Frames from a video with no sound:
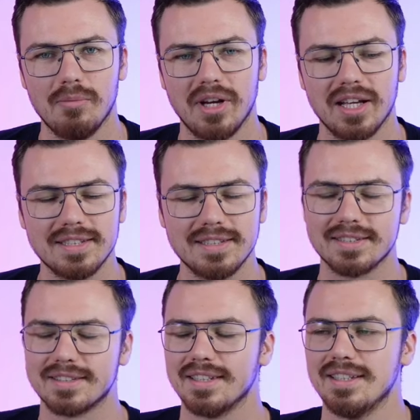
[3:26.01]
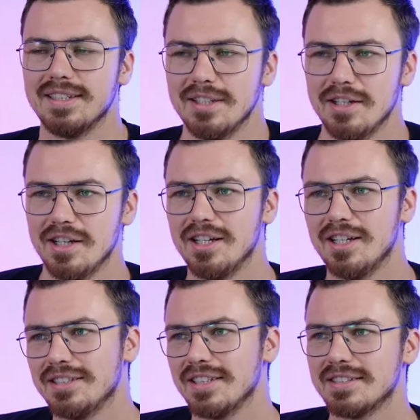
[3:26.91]
But I guess
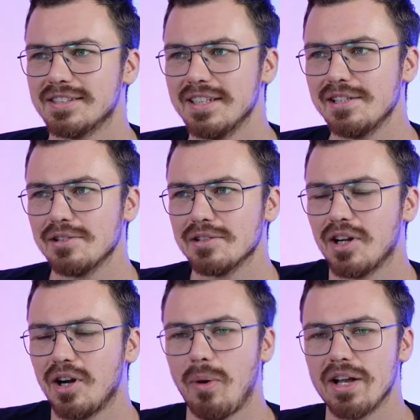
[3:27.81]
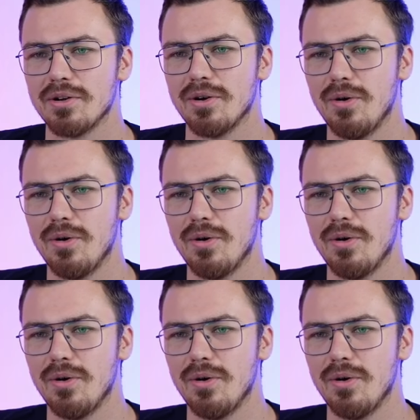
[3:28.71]
it's still quite